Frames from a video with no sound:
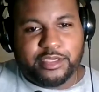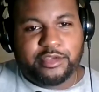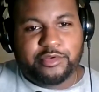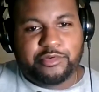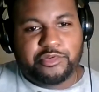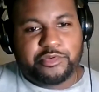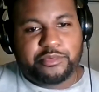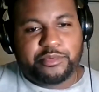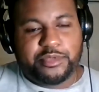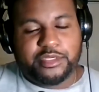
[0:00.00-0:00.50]
he
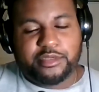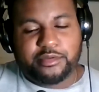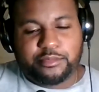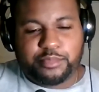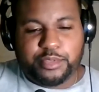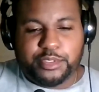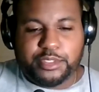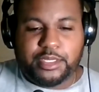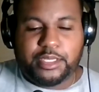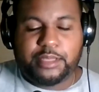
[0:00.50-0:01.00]
was
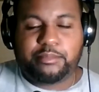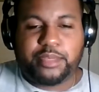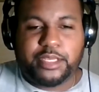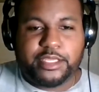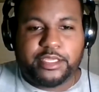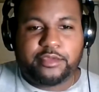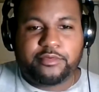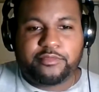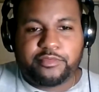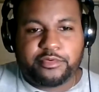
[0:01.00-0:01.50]

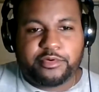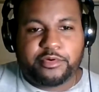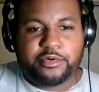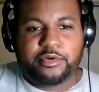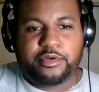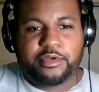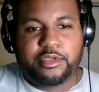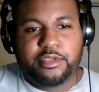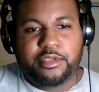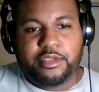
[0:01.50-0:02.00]
playing
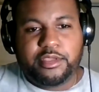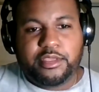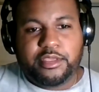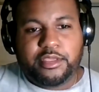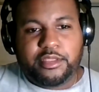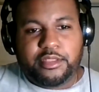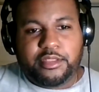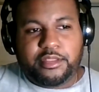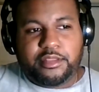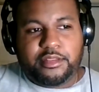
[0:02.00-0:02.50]
for
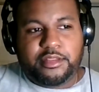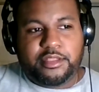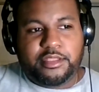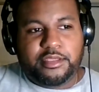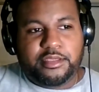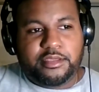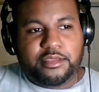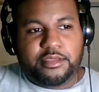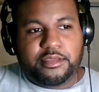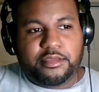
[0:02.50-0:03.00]

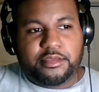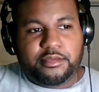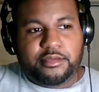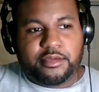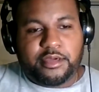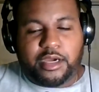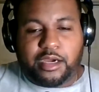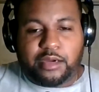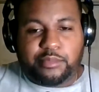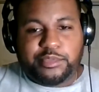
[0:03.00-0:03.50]
the
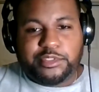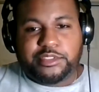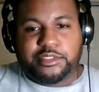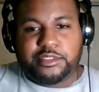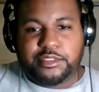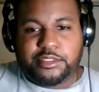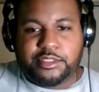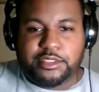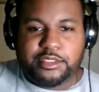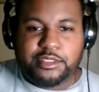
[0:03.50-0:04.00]

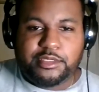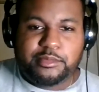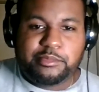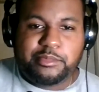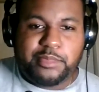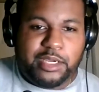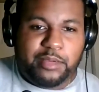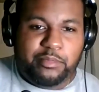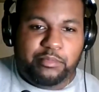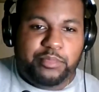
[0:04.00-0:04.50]
opposite team
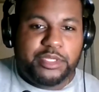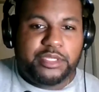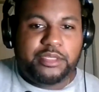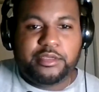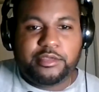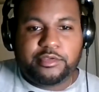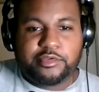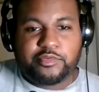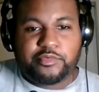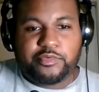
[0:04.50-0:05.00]
and beat
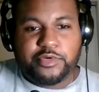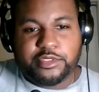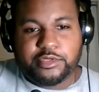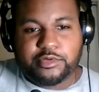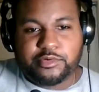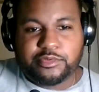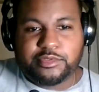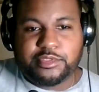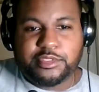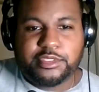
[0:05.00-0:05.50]
his
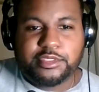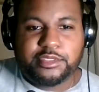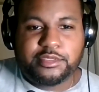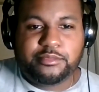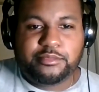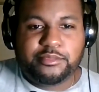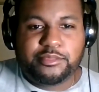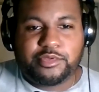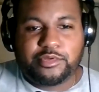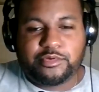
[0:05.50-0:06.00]
original
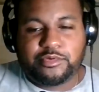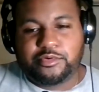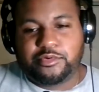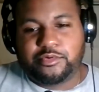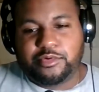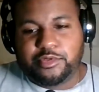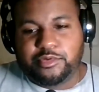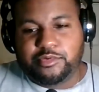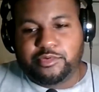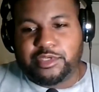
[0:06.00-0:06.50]
team.
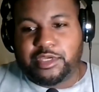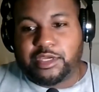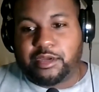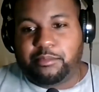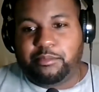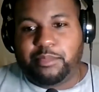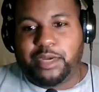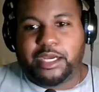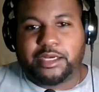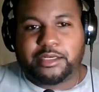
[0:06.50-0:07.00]
So he was like a
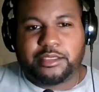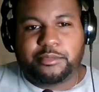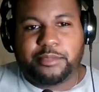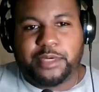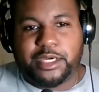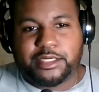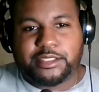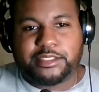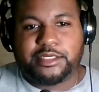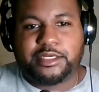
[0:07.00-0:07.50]

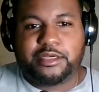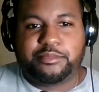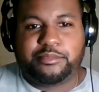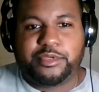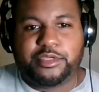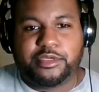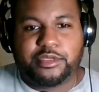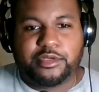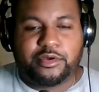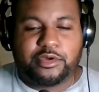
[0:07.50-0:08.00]
back-to-back
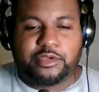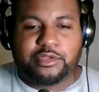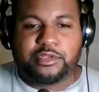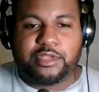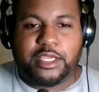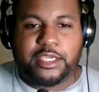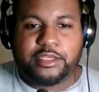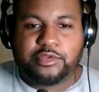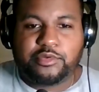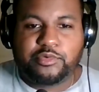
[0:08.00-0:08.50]
champion on
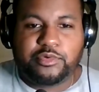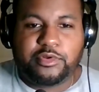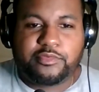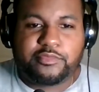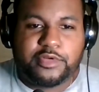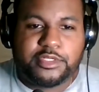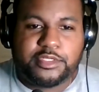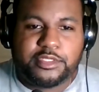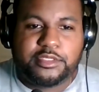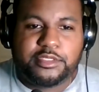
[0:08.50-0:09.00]
like two
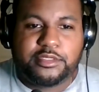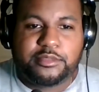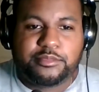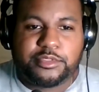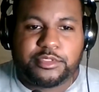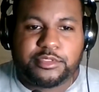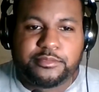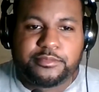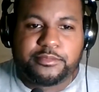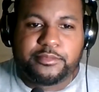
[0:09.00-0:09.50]
different teams.